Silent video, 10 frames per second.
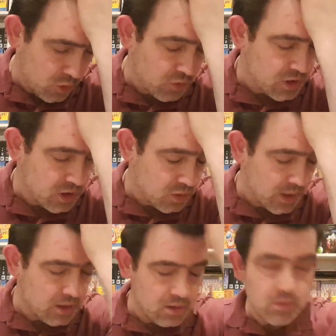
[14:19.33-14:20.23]
current
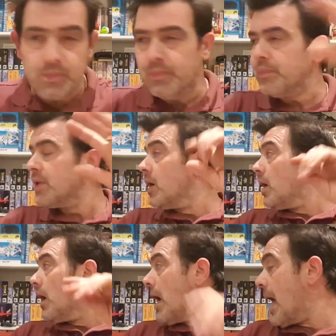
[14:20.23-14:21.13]
situation.
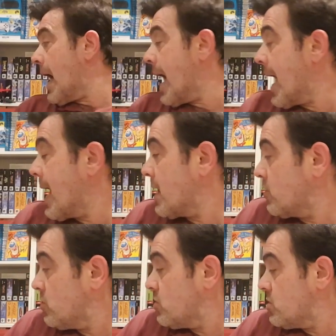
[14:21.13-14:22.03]

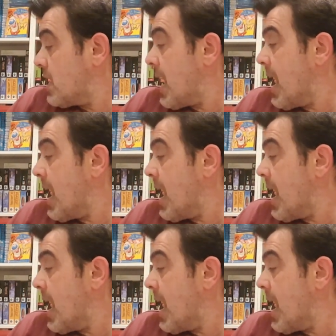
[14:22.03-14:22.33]
And